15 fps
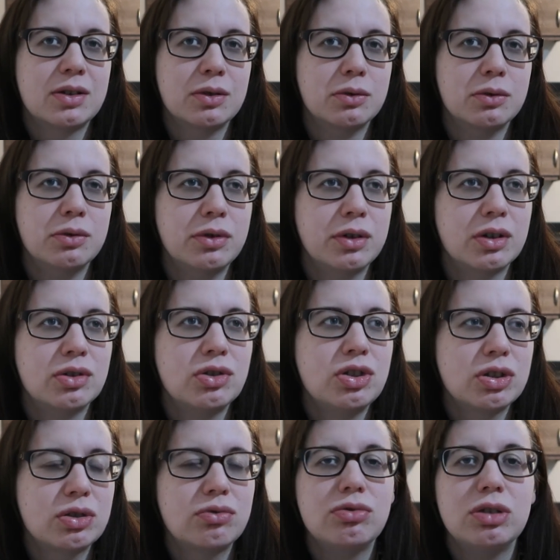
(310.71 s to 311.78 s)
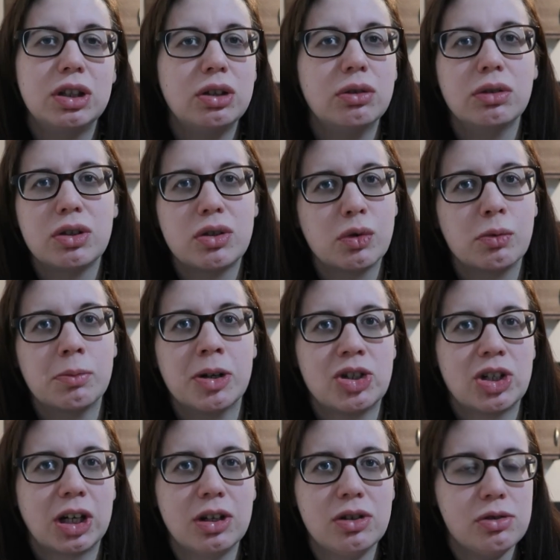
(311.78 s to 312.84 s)
So there's just really only so
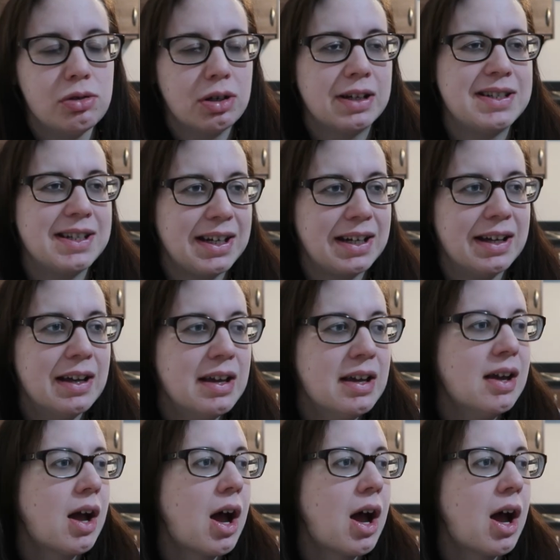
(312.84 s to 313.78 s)
much I can do in a day.